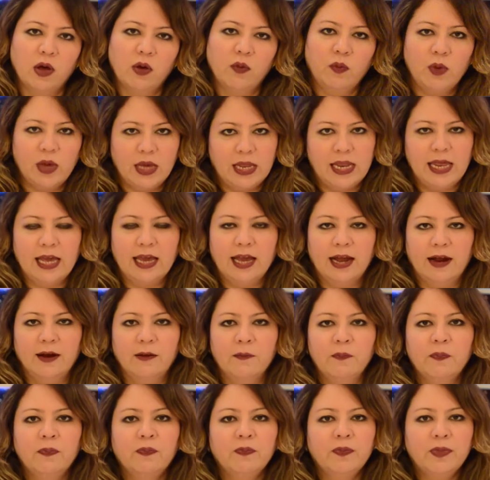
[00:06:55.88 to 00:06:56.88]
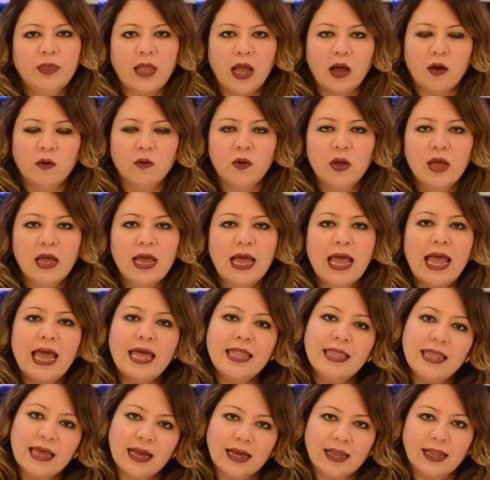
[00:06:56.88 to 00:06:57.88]
weekly care. Now,
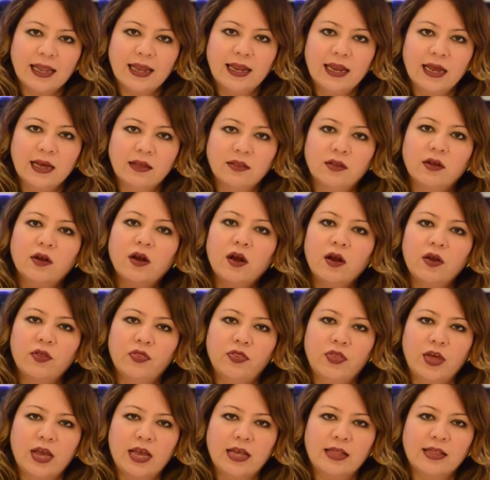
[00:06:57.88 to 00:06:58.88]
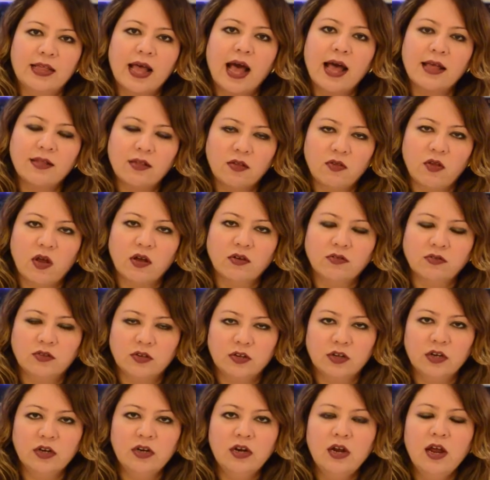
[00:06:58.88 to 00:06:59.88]
in the clinic, there are things as a
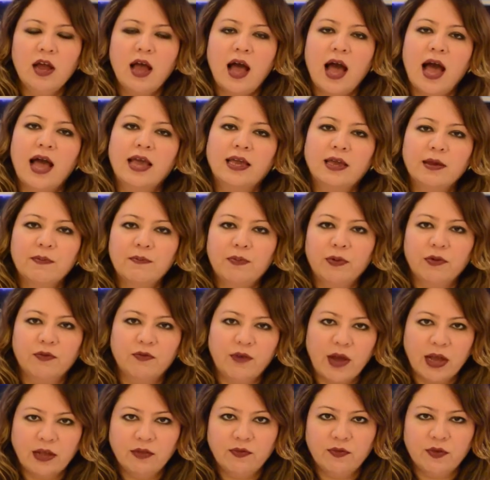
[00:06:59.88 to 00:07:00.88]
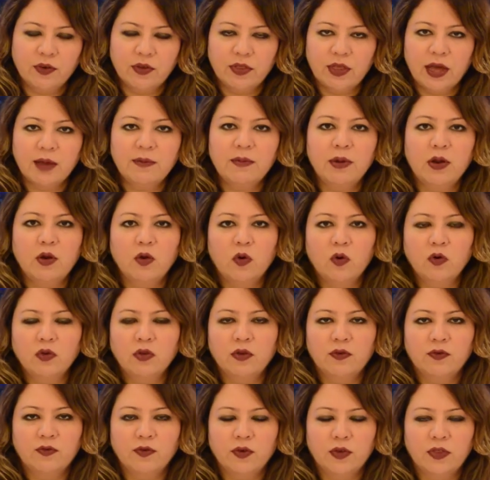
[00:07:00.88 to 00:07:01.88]
doctor I can provide for them in
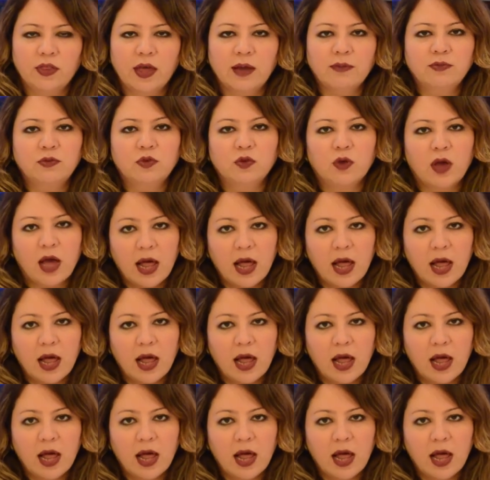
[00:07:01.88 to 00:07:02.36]
order for them to